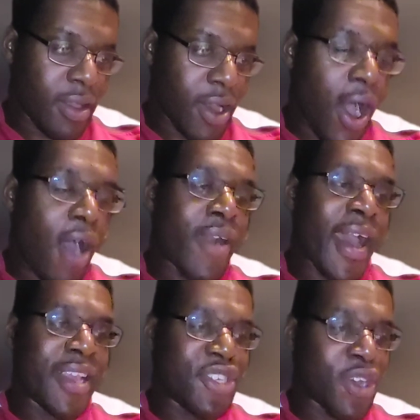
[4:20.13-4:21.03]
All
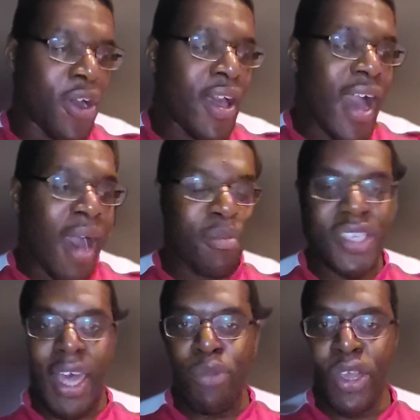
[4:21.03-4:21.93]
right. So I'm
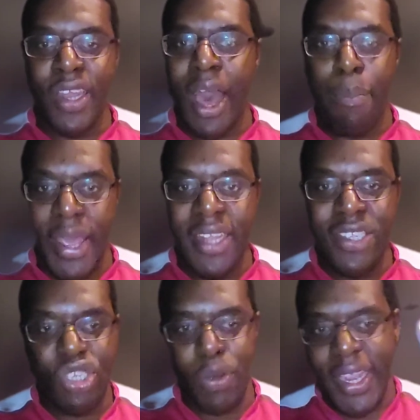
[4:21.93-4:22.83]
looking at a
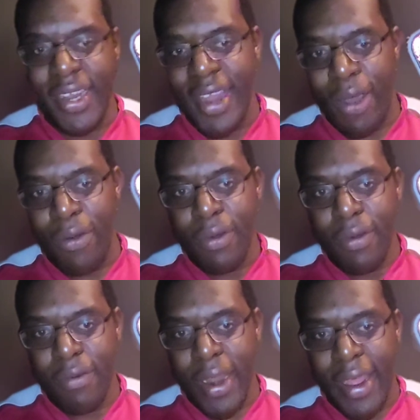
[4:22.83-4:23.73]
pinned tweet now,
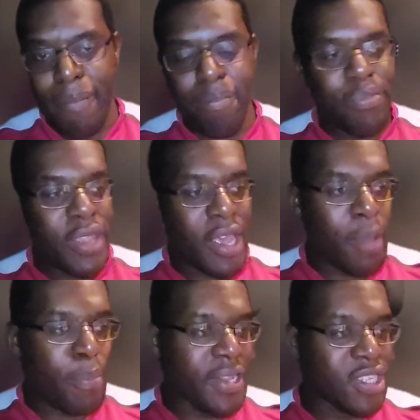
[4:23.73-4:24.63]
right?
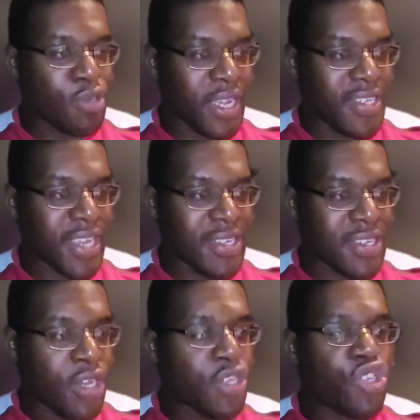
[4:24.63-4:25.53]
Her pinned tweet says,
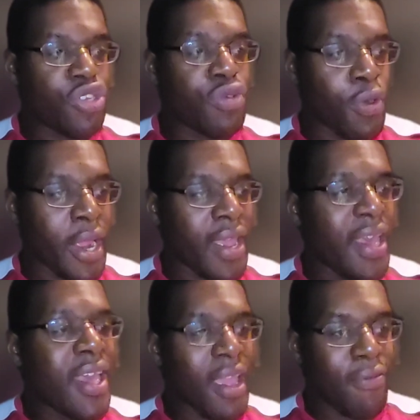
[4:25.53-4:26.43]
"Screw it.
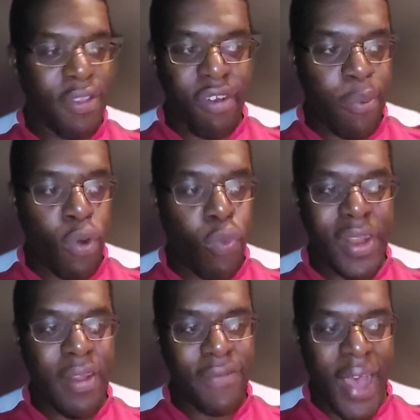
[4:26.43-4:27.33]
If Liverpool
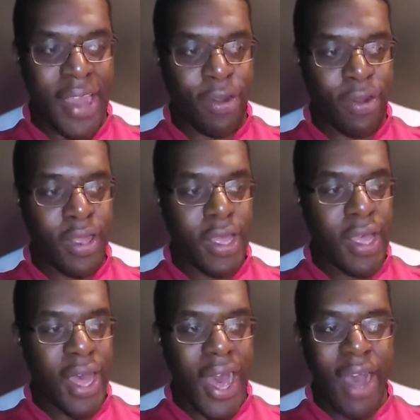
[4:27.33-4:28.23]
win the final,
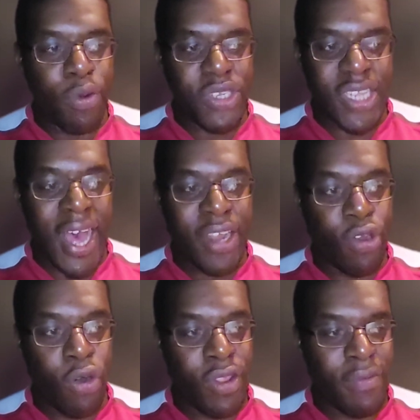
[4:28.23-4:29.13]
I will start an
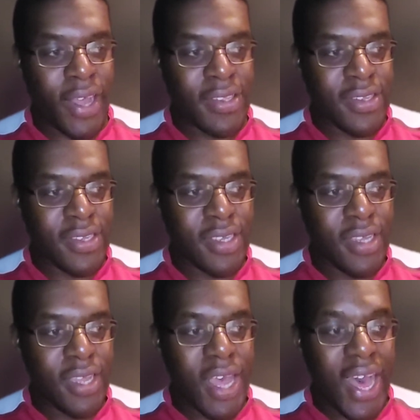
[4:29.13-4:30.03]
OnlyFans."
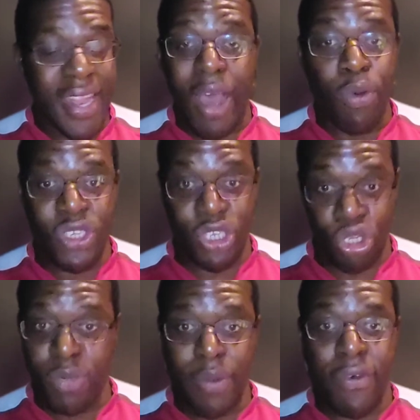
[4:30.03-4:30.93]
And that was
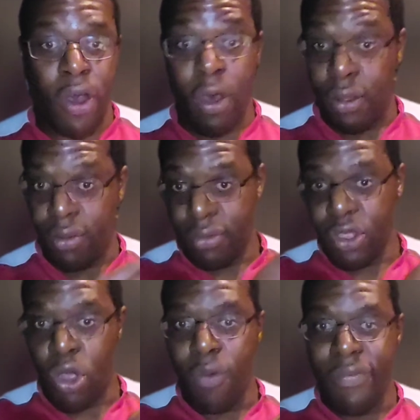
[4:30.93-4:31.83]
just before
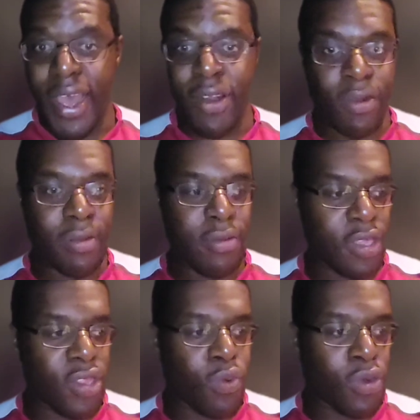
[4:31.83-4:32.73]
the cup final
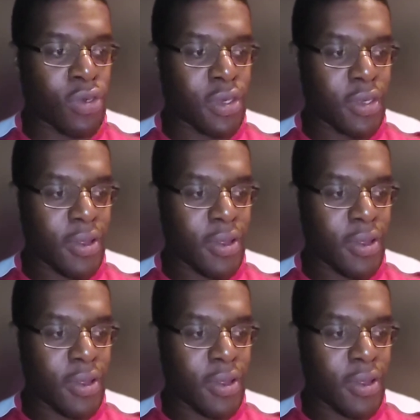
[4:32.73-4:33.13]
that they won.